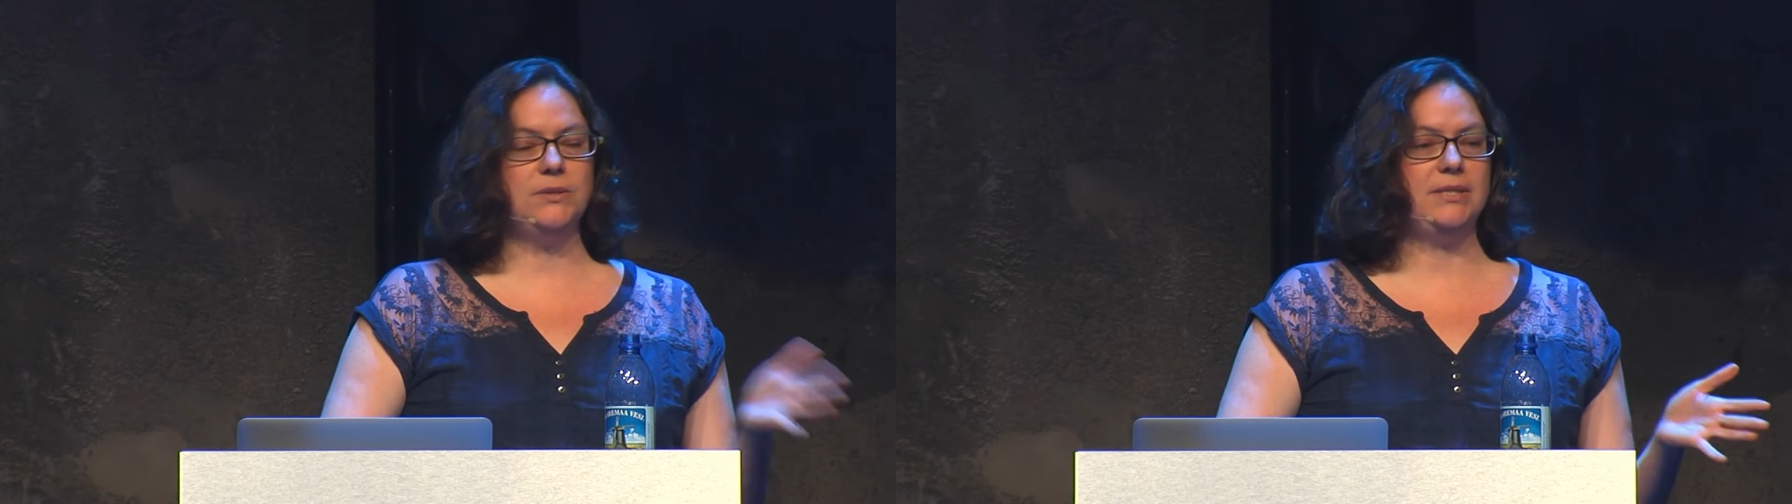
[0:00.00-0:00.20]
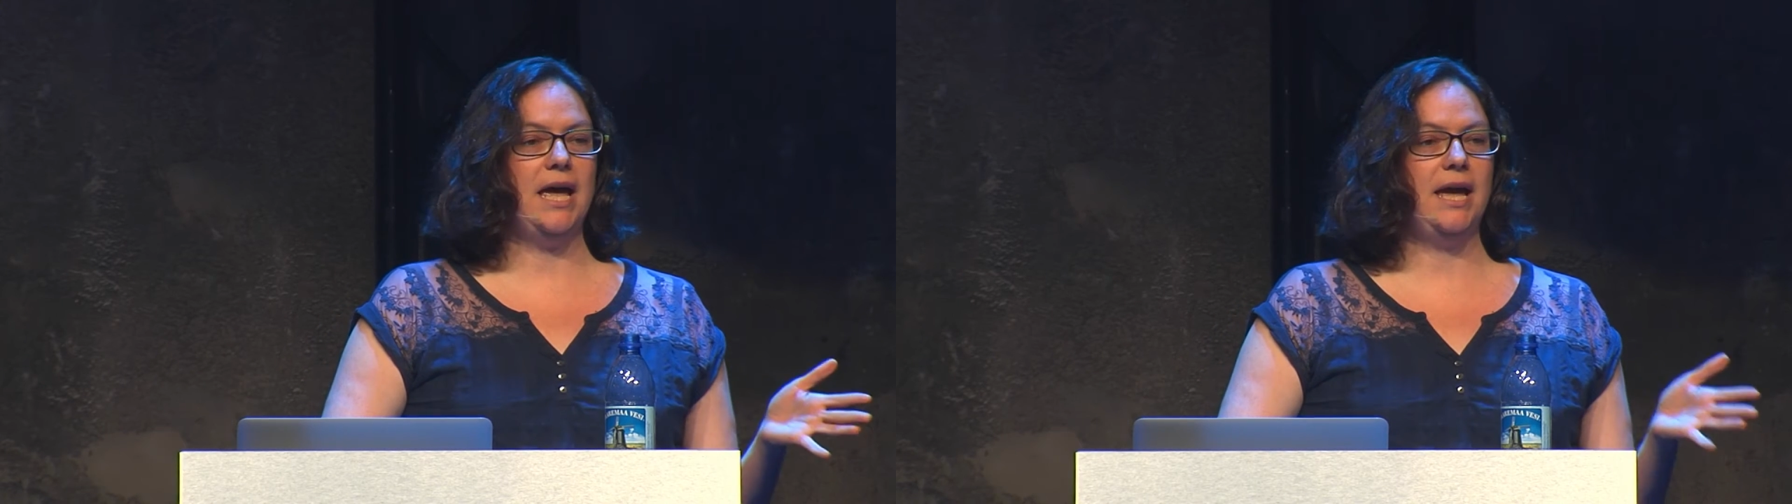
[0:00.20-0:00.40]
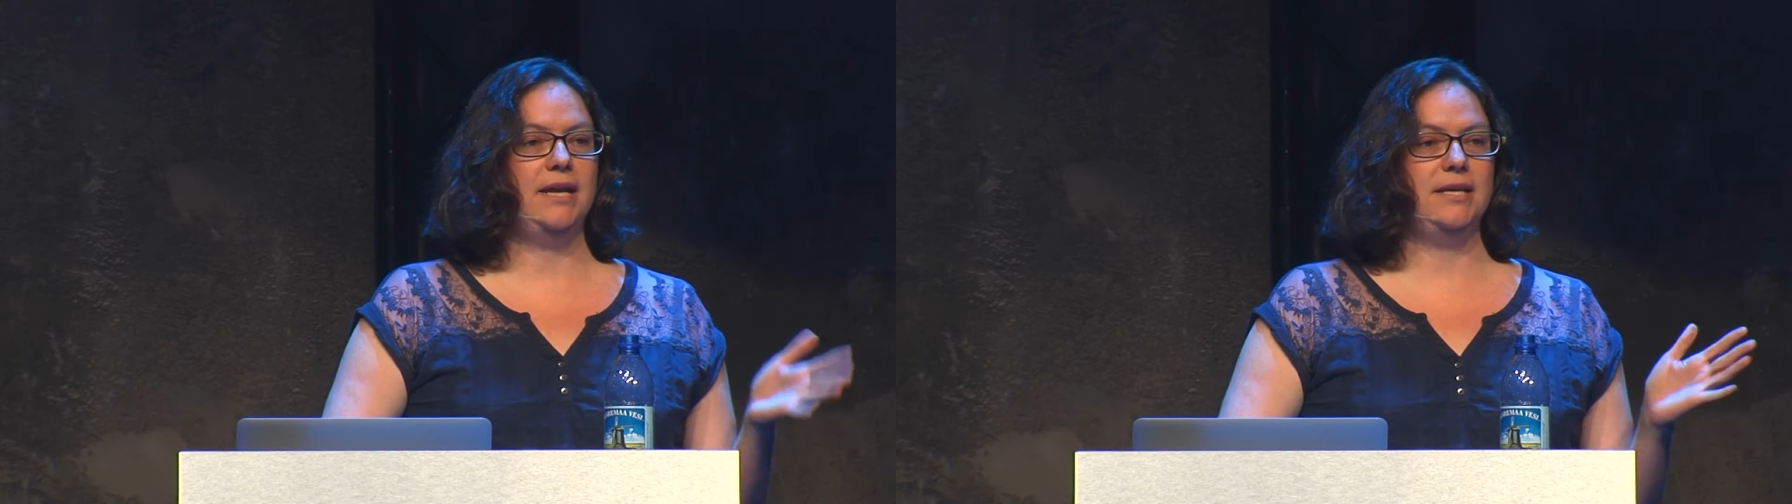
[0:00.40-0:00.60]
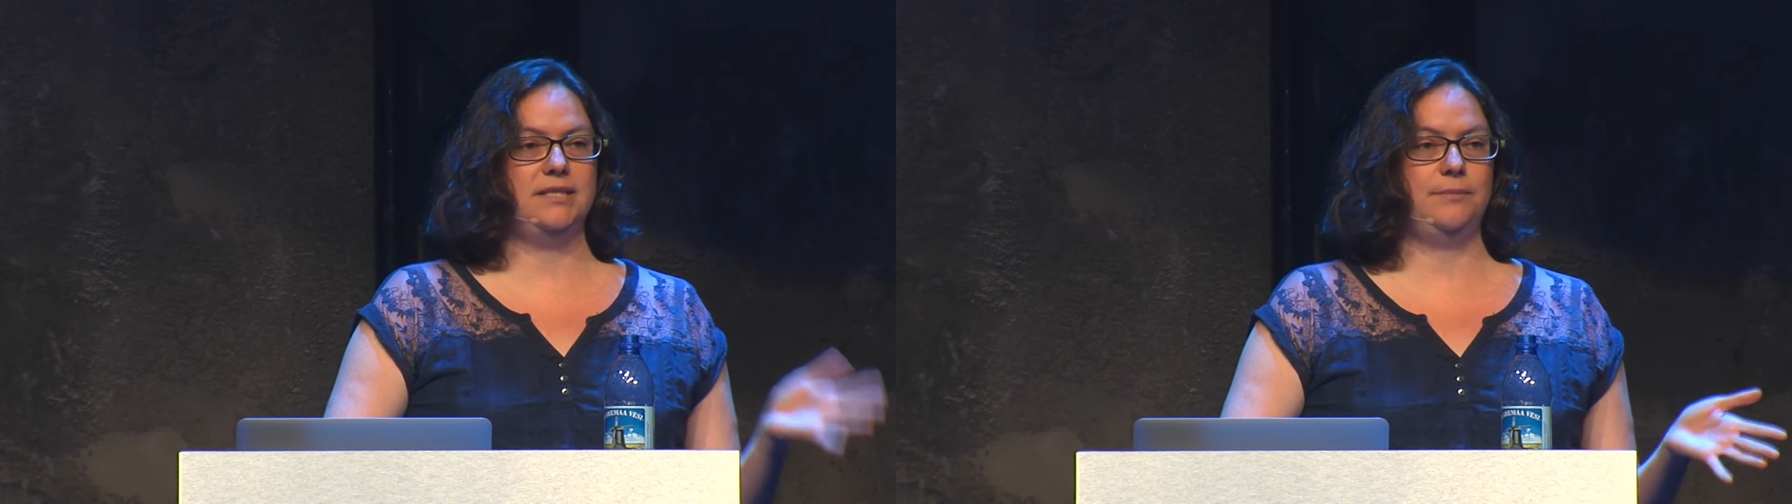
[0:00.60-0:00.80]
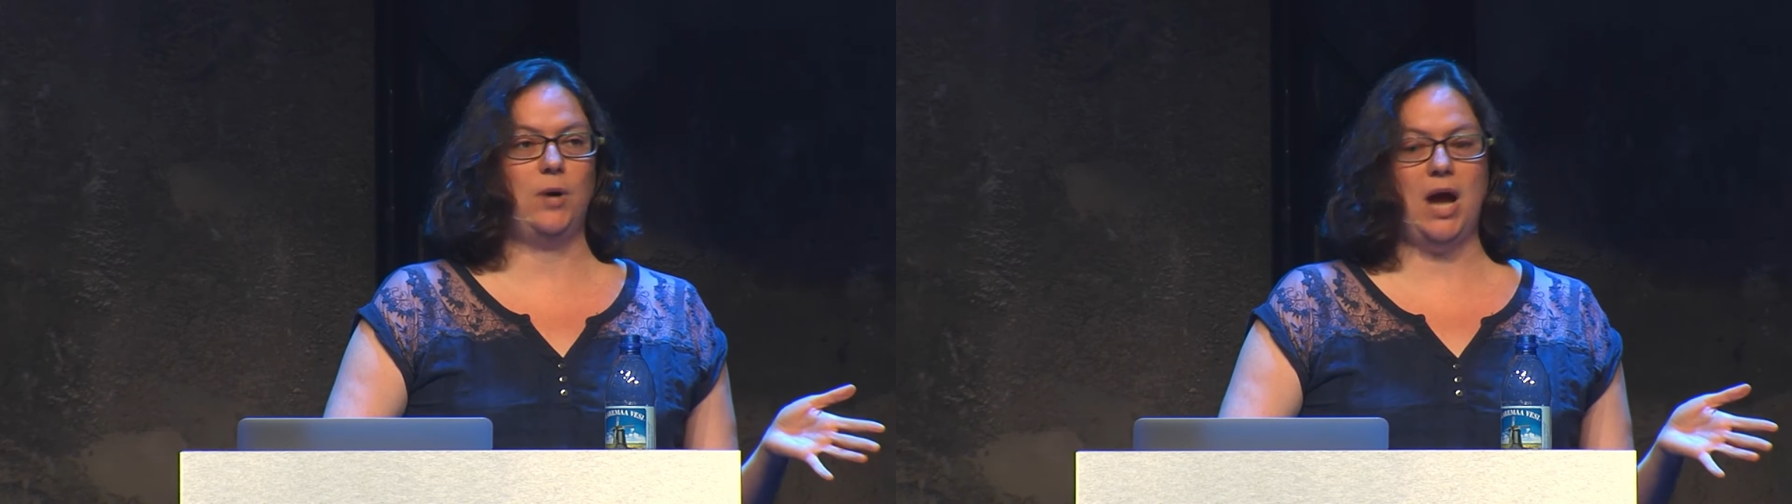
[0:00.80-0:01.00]
side is
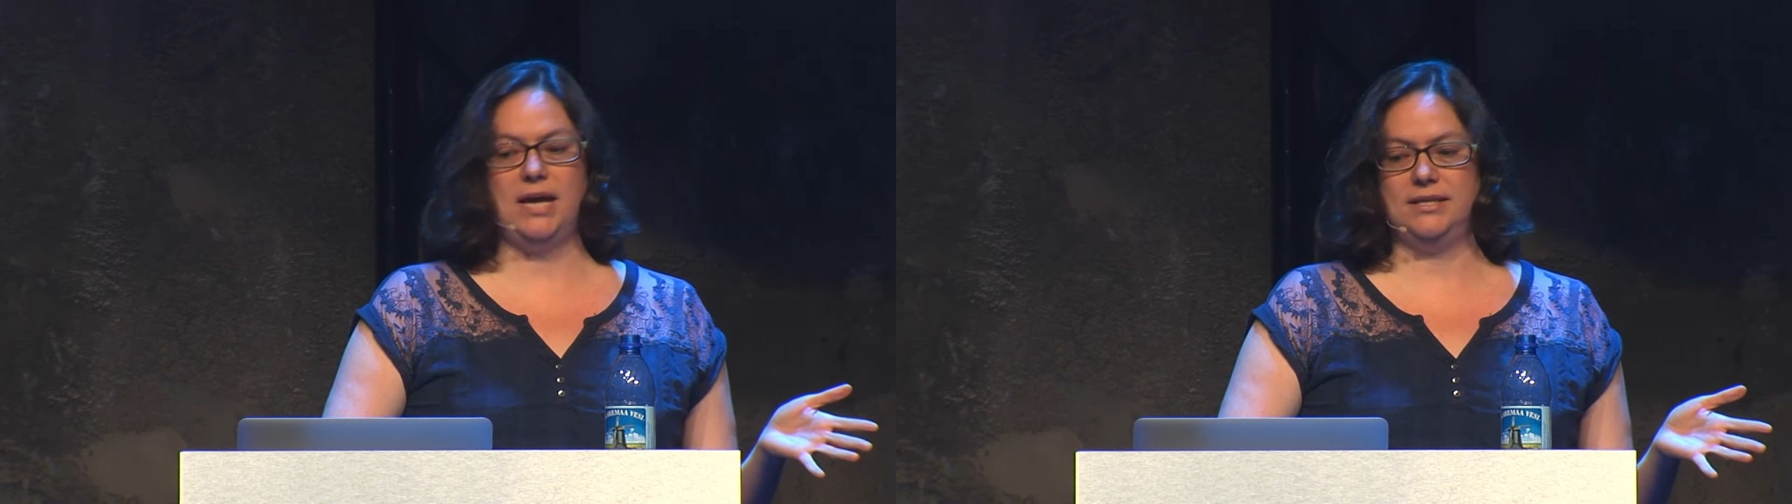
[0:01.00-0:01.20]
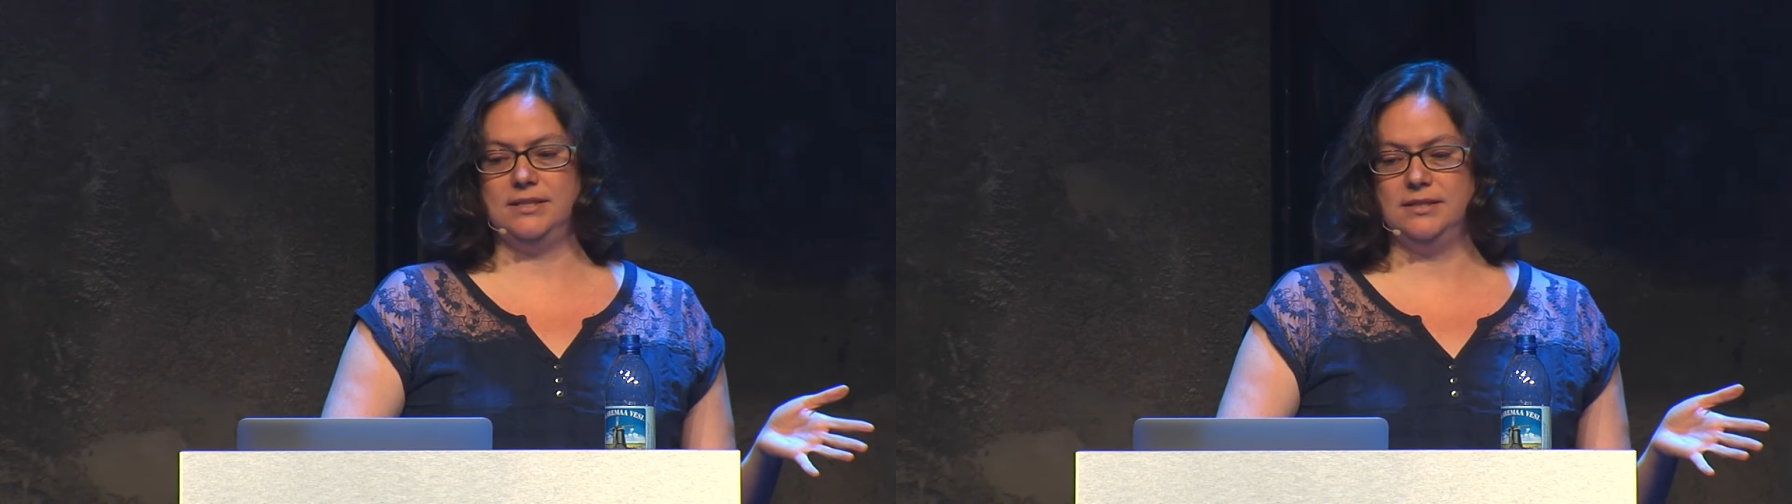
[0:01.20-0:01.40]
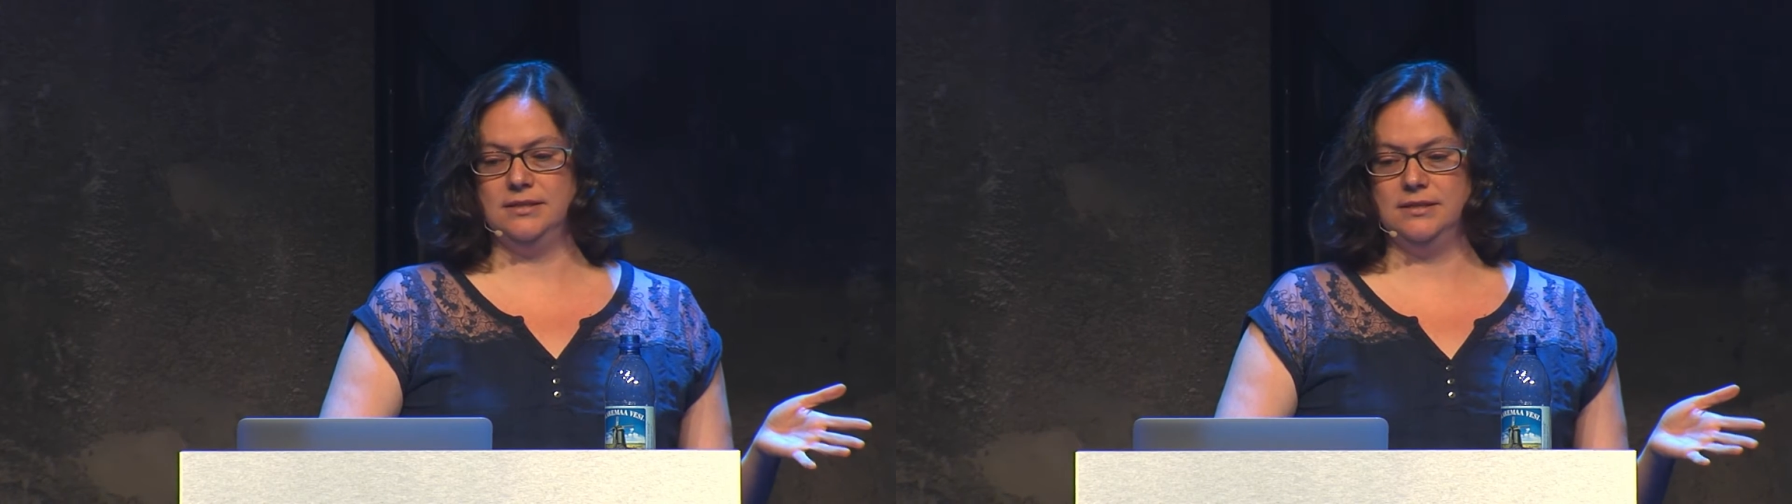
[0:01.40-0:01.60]
the prize.